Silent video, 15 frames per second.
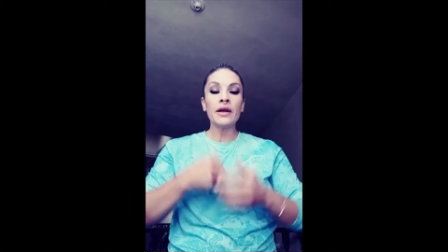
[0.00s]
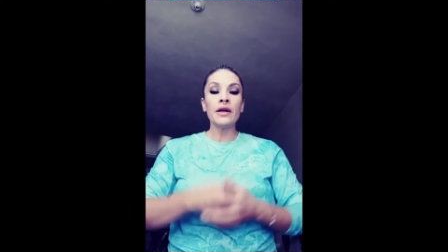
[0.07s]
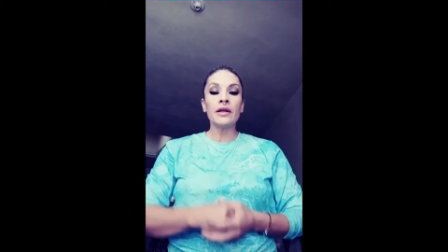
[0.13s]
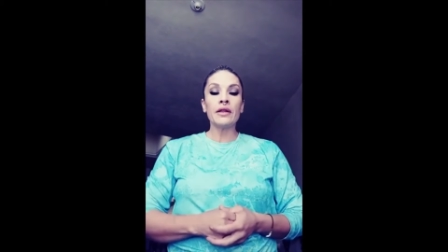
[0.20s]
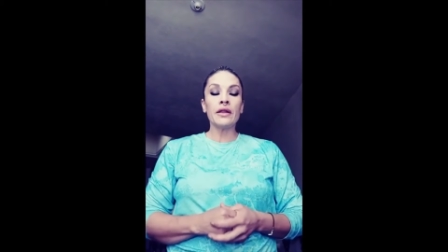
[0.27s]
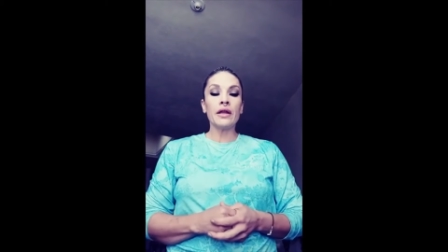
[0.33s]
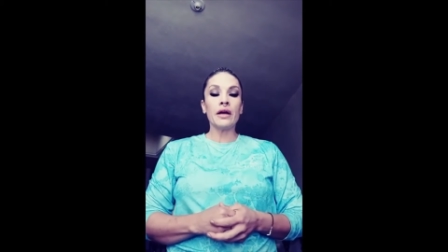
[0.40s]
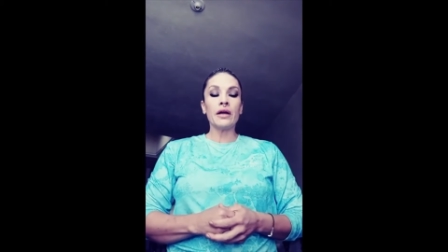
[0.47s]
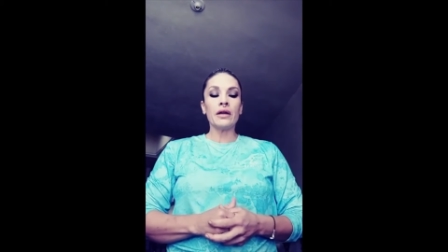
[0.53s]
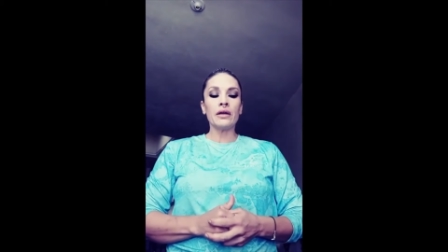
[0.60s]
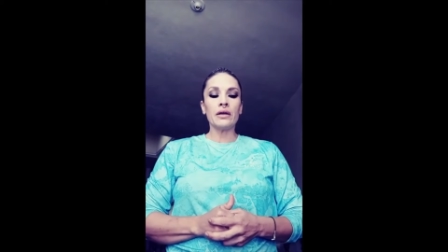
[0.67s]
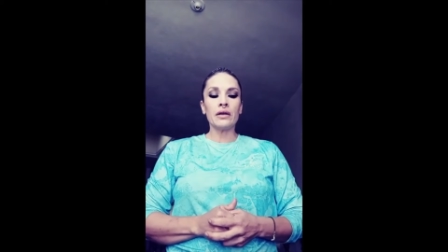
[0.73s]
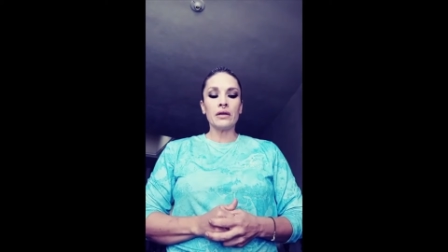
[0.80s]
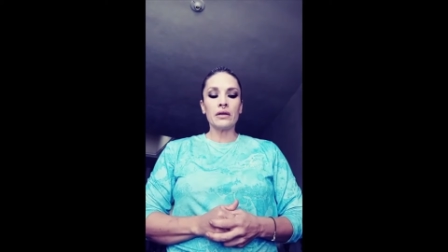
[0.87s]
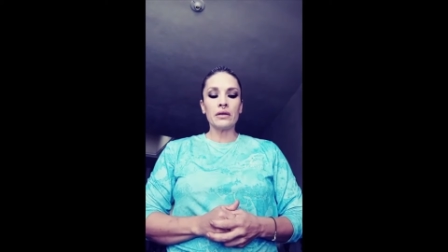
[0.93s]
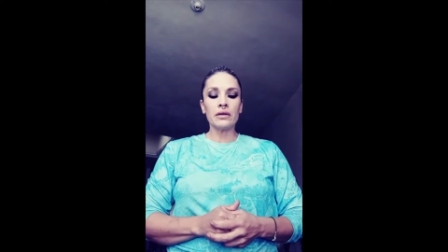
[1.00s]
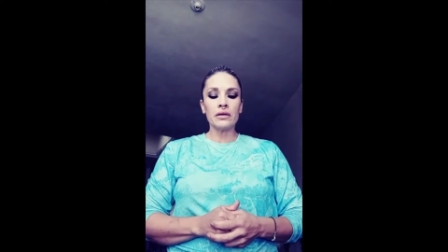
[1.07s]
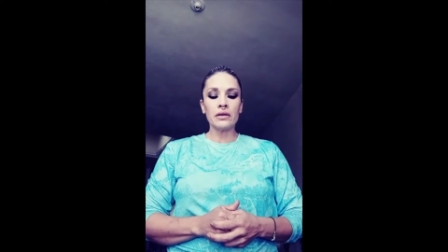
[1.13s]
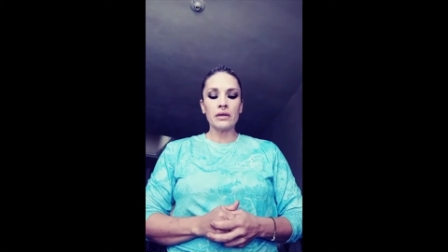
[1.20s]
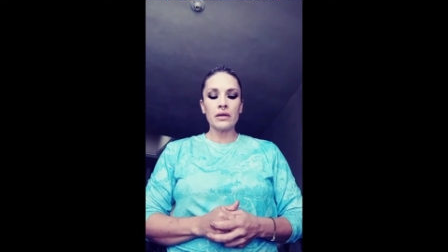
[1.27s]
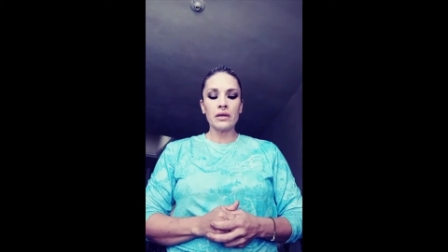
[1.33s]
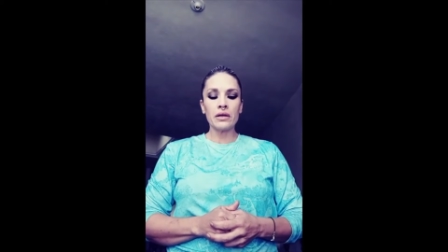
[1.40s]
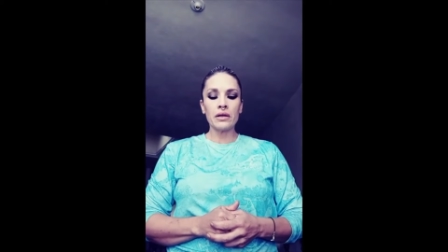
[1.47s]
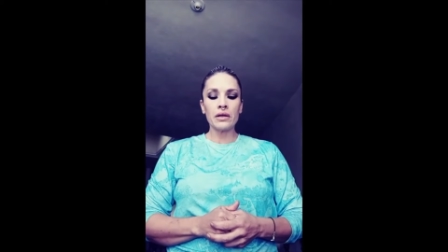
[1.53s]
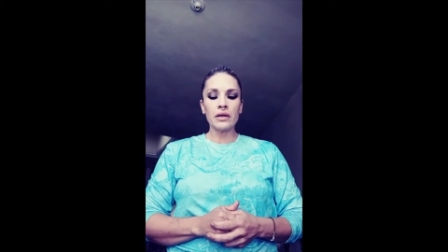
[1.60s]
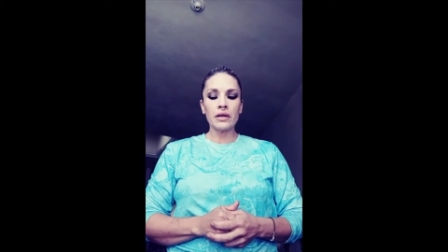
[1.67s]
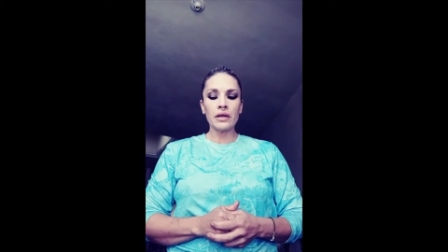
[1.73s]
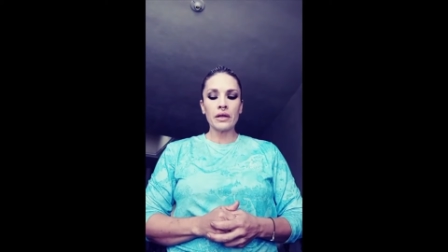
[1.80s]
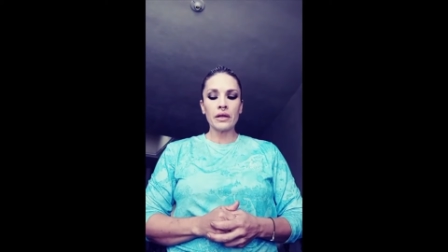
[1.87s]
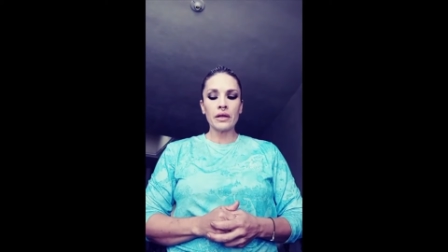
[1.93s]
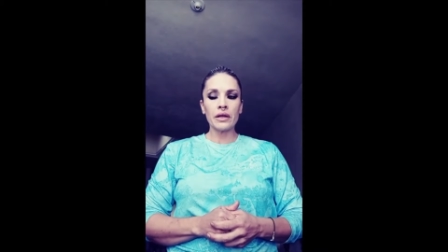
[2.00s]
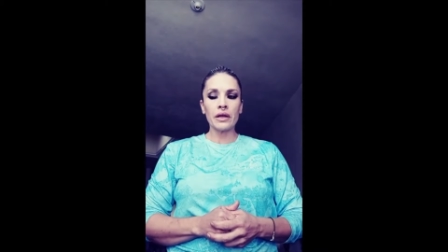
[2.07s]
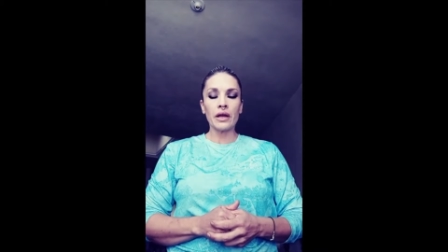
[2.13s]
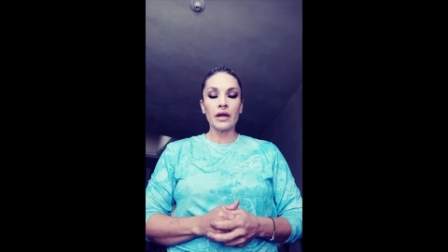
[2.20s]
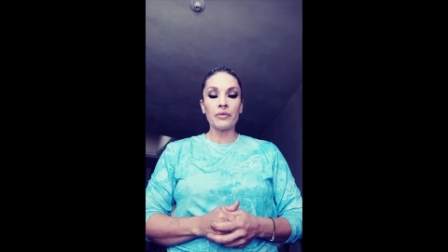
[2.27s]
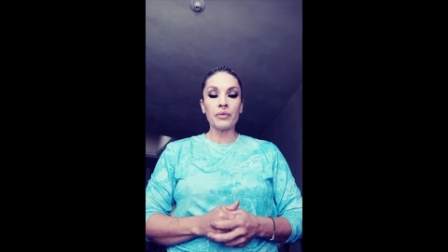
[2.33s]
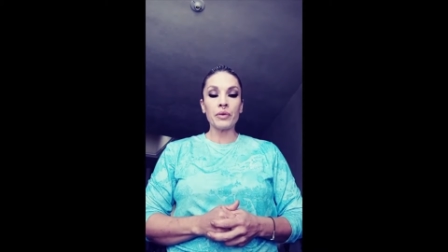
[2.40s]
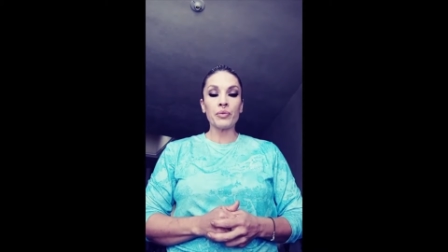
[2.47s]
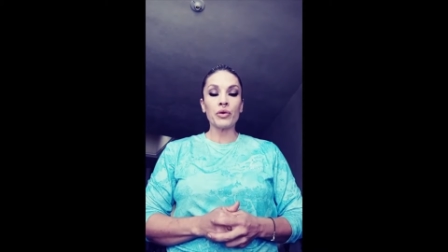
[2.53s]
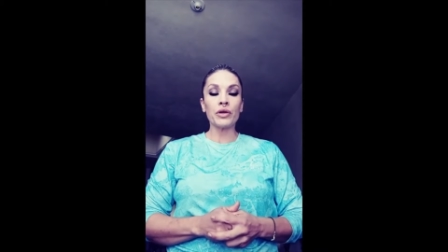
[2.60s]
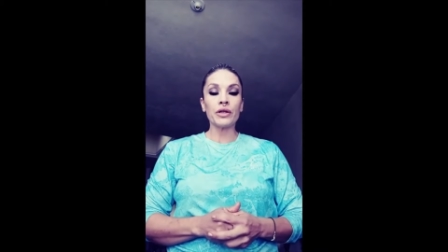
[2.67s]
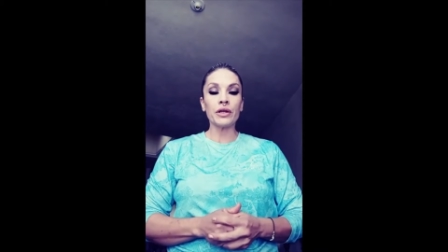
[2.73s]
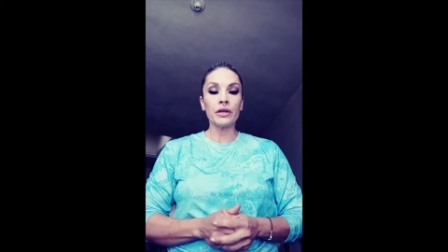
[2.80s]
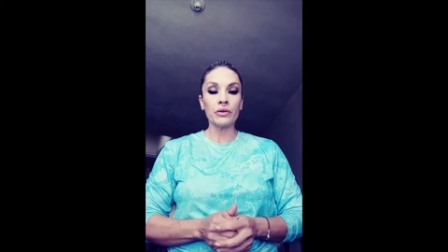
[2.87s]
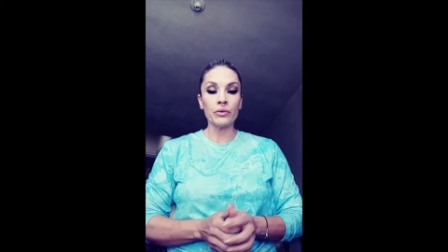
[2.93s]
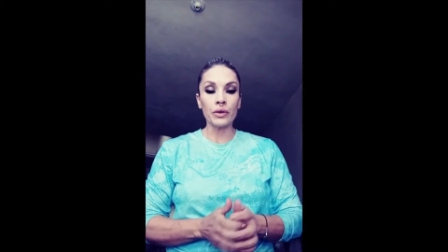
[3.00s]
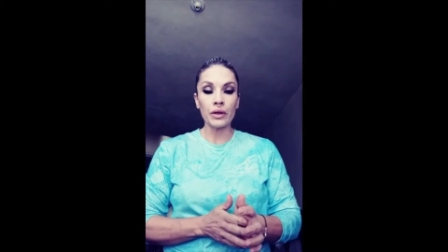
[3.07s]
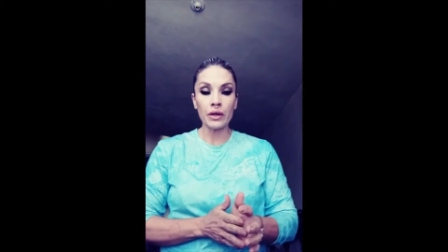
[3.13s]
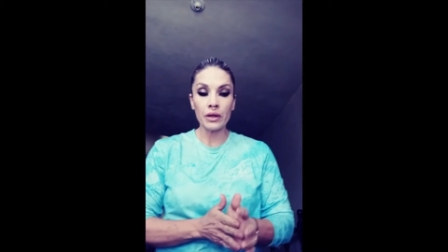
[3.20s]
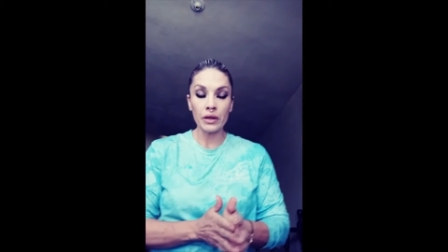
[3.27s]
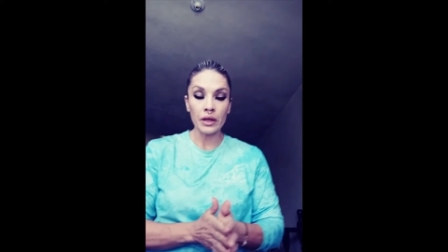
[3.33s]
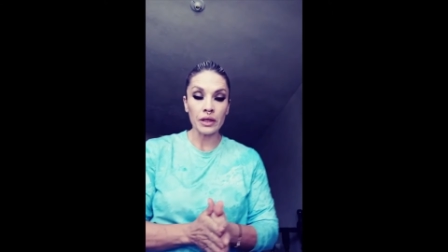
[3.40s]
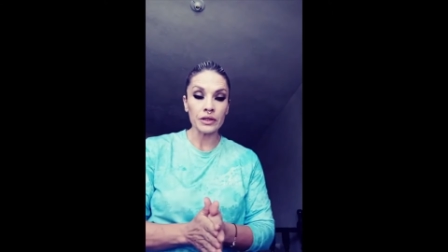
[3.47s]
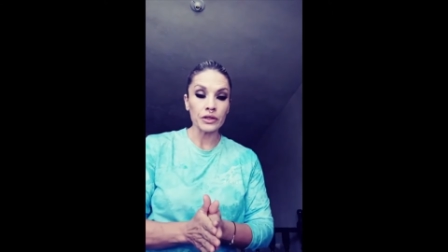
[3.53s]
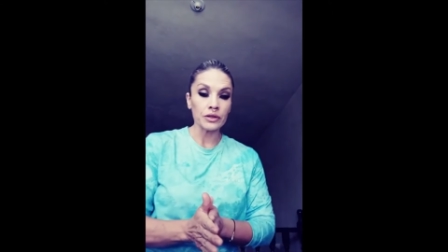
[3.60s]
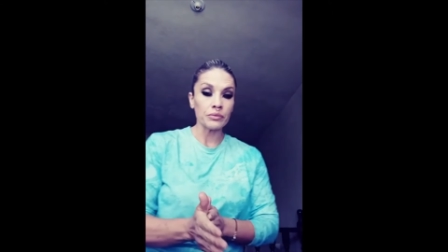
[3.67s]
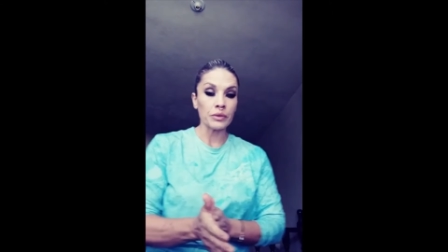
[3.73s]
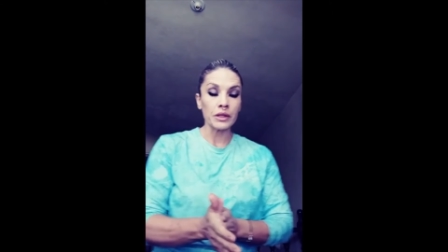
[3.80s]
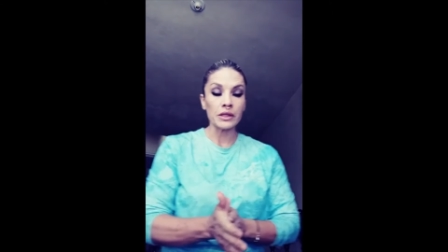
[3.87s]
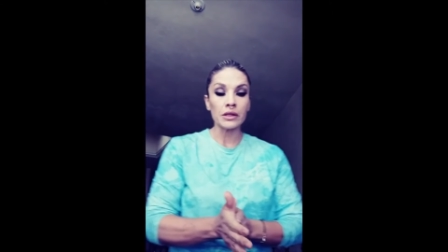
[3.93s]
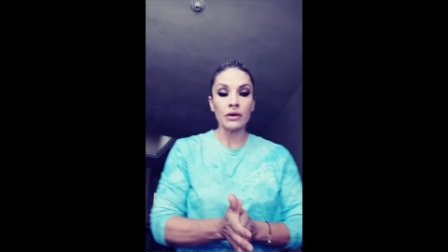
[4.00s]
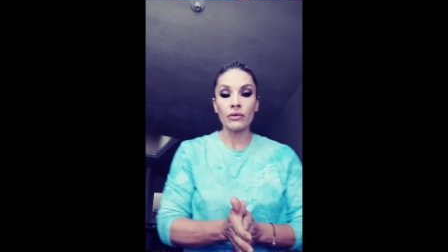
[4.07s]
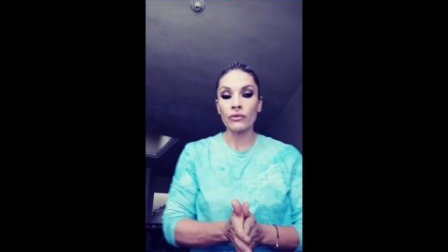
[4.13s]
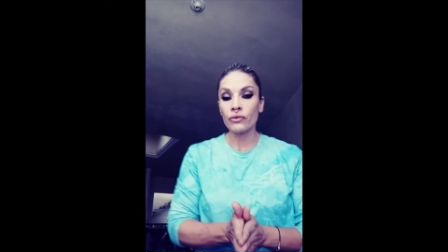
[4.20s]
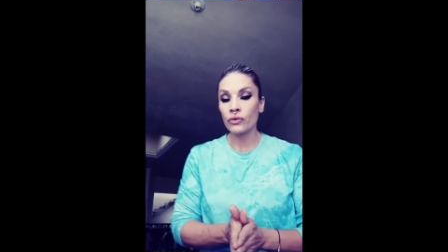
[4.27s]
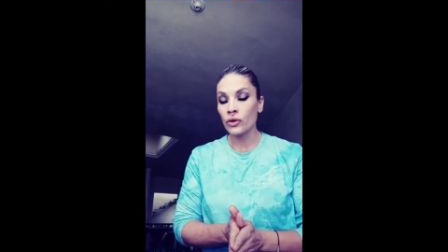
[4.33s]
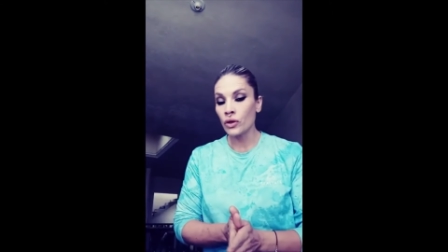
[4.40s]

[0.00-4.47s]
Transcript: that uh, a lot of people are dealing with, not just myself.